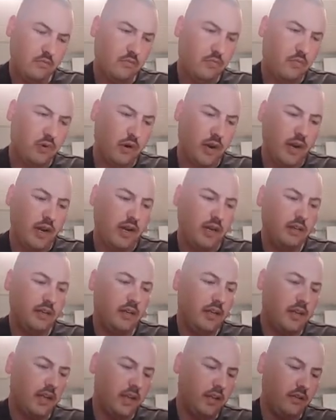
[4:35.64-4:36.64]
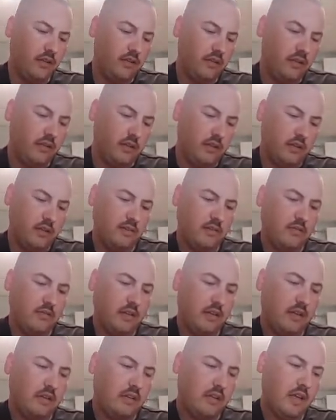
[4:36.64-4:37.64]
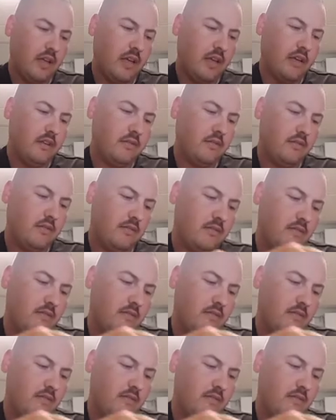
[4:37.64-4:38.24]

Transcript: Praying together. It talks about that.